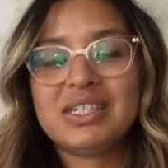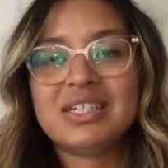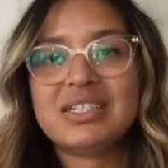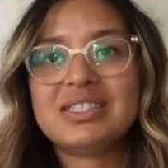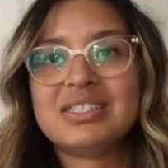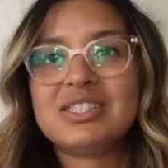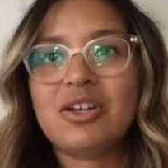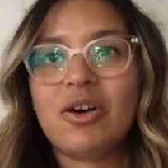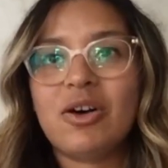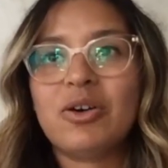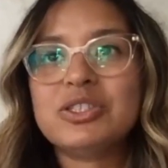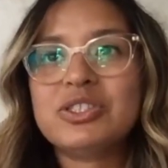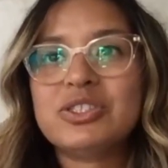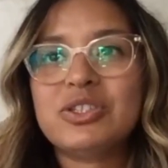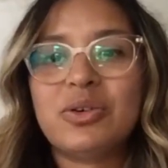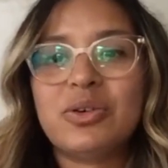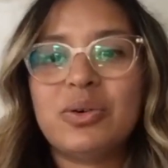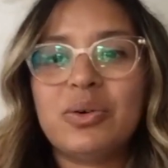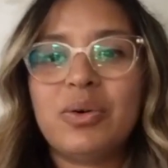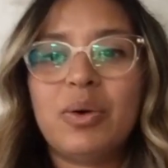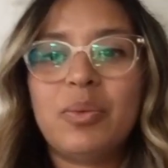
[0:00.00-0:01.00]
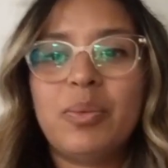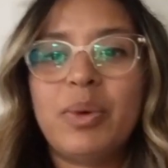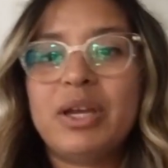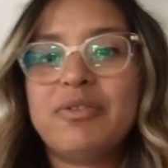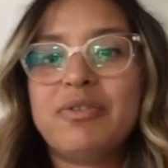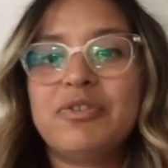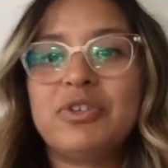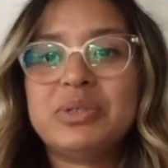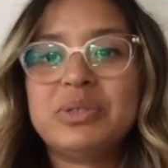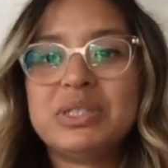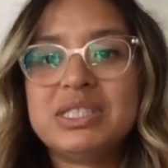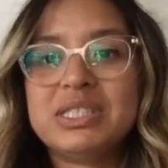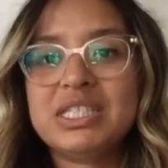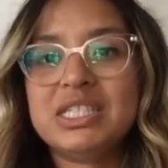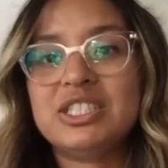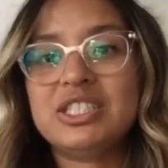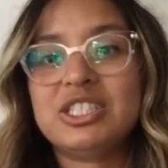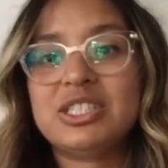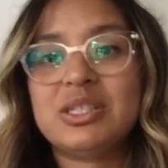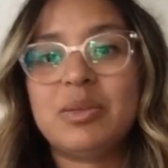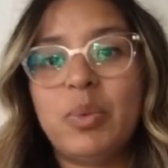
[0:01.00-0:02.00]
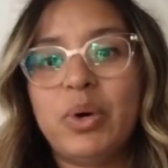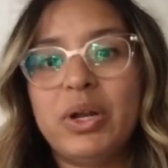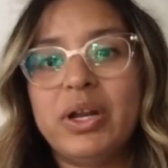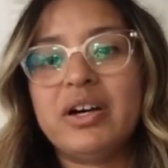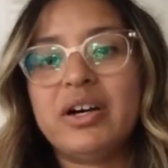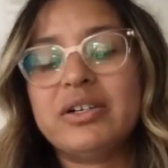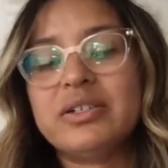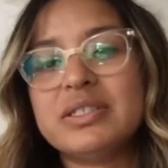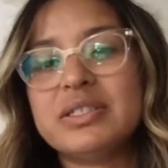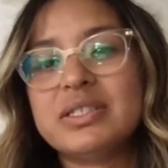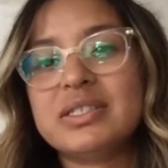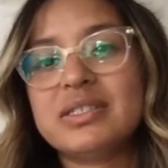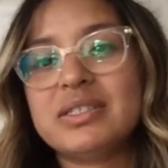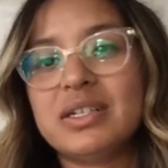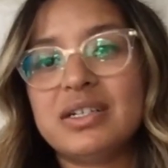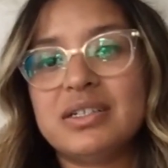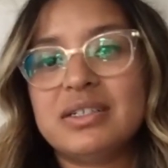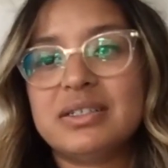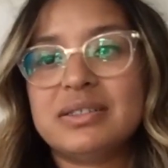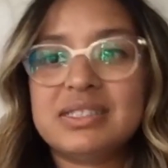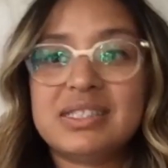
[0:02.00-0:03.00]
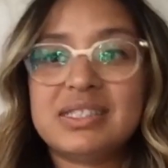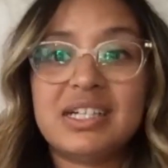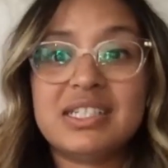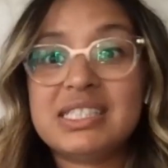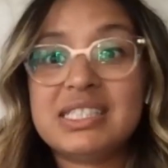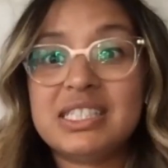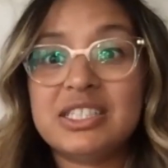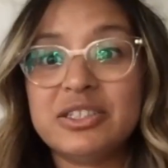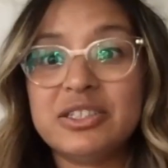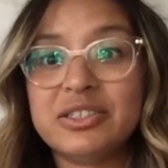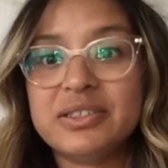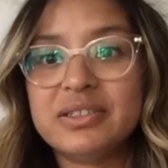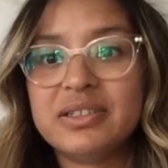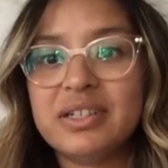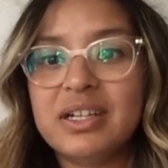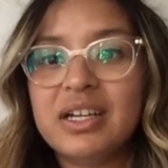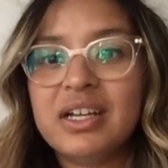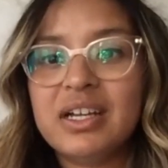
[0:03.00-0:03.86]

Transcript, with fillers: it's also a way for you to teach someone else uh, a skill.